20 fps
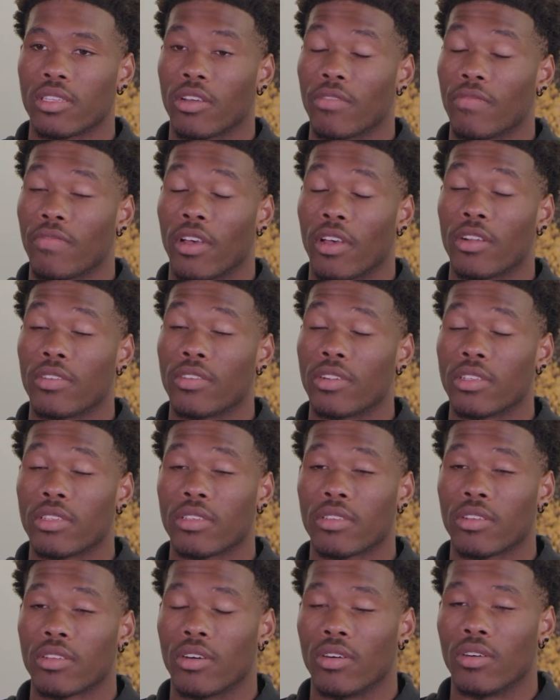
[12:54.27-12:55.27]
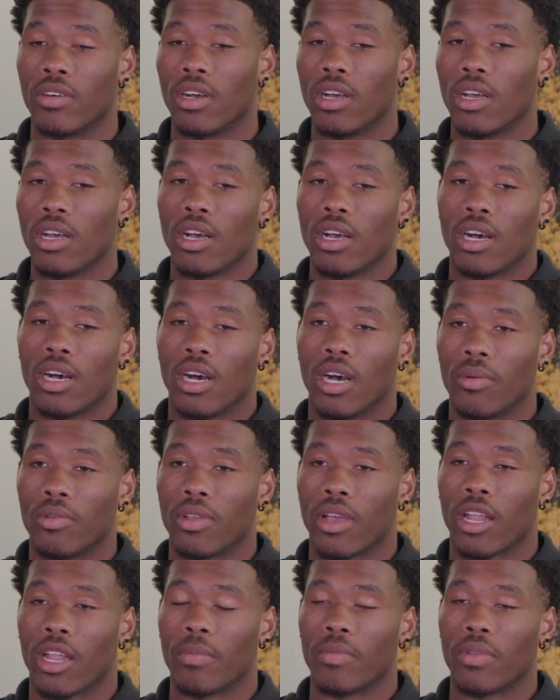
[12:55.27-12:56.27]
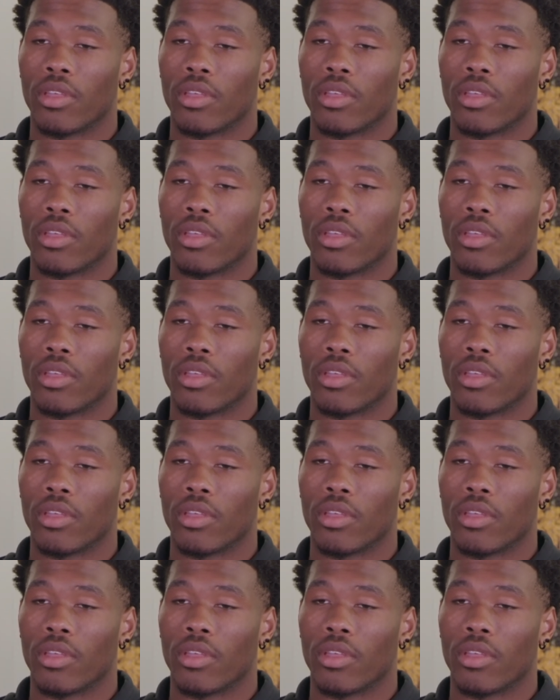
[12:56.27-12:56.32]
They're veterans, so you gotta